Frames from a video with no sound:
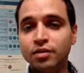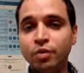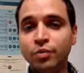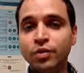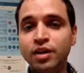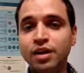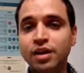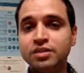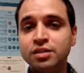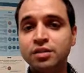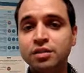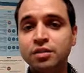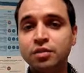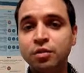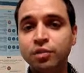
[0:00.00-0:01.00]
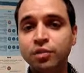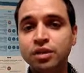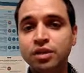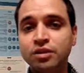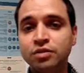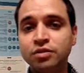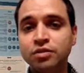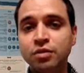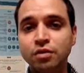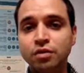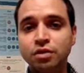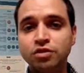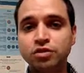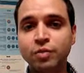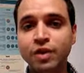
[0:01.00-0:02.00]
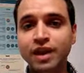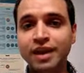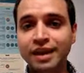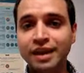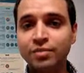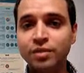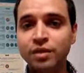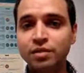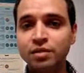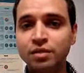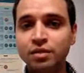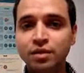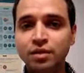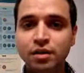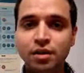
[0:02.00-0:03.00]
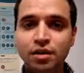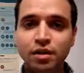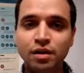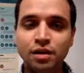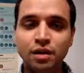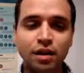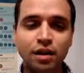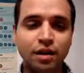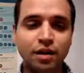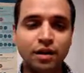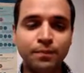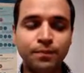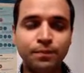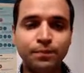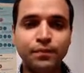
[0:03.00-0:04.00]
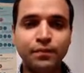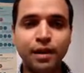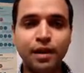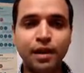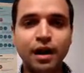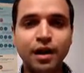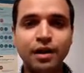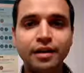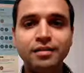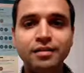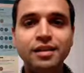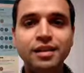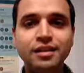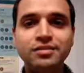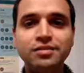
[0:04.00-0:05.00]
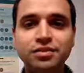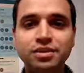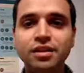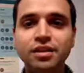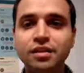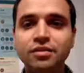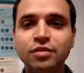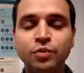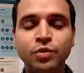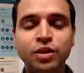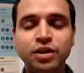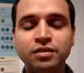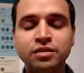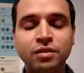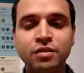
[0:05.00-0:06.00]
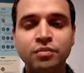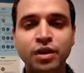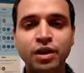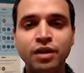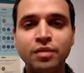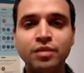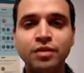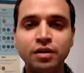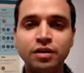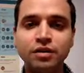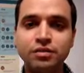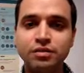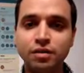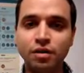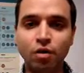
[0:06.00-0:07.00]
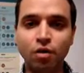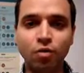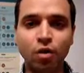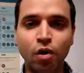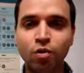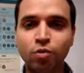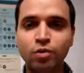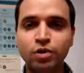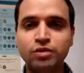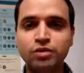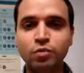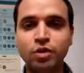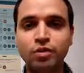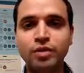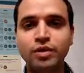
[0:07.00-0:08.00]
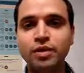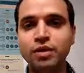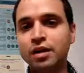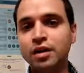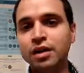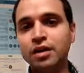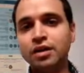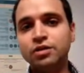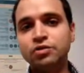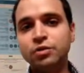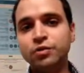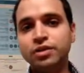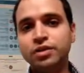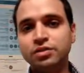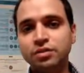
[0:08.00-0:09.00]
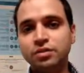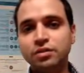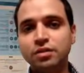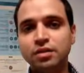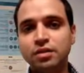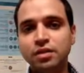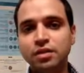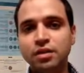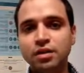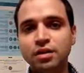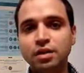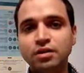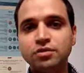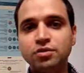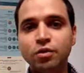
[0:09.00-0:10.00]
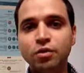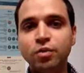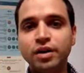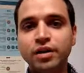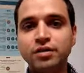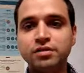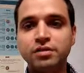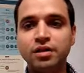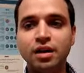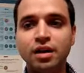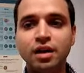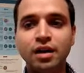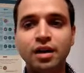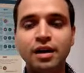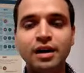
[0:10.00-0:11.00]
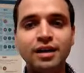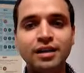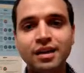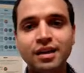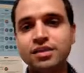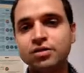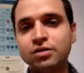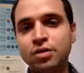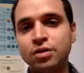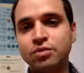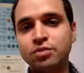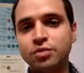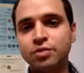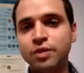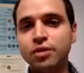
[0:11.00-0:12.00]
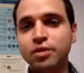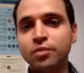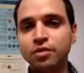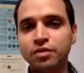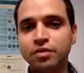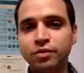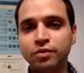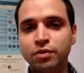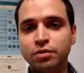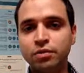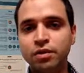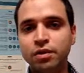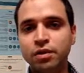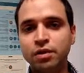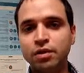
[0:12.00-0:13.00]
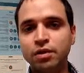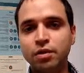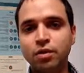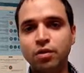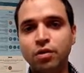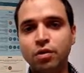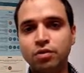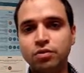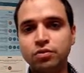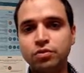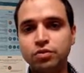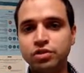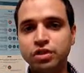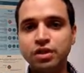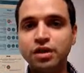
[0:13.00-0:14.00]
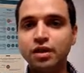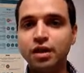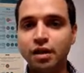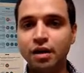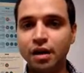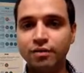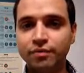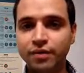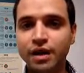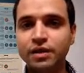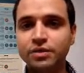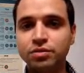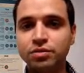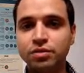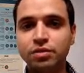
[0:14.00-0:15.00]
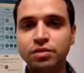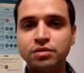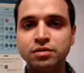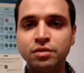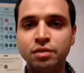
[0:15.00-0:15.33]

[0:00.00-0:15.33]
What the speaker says: communication just by email, I did see that communication by email is always will be insufficient. It's always necessary to speak over the phone or to see a face on the